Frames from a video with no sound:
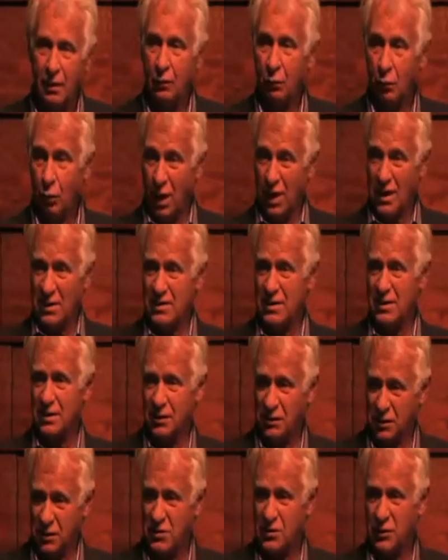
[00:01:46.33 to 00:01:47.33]
was
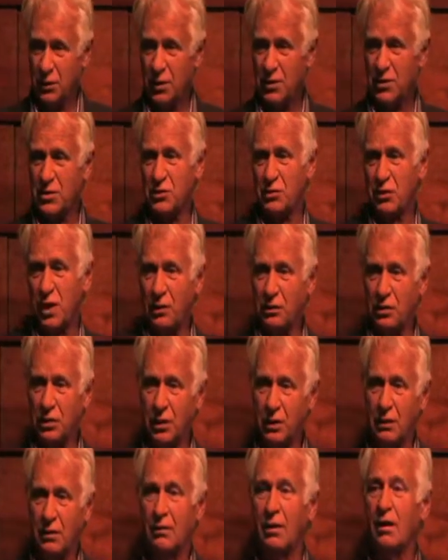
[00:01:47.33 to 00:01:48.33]
that the soil
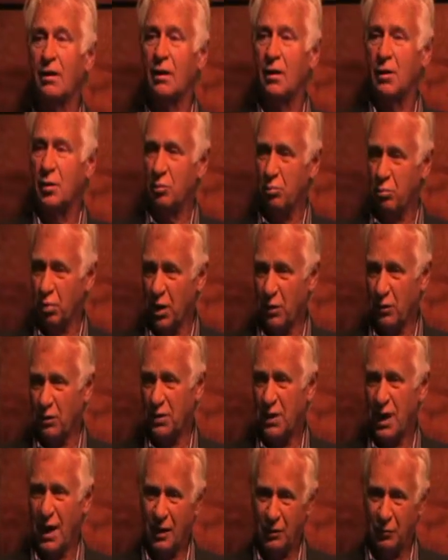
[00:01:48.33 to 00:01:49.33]
structure
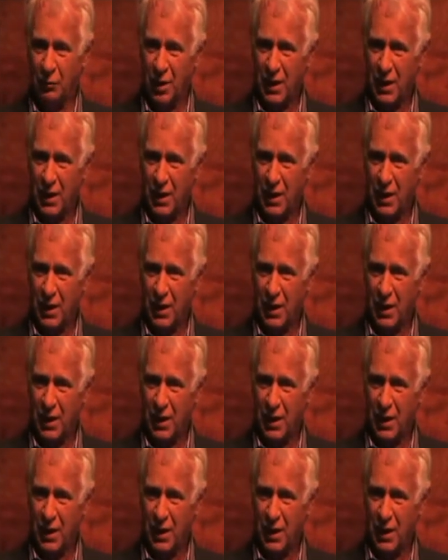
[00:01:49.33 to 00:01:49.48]
broke down.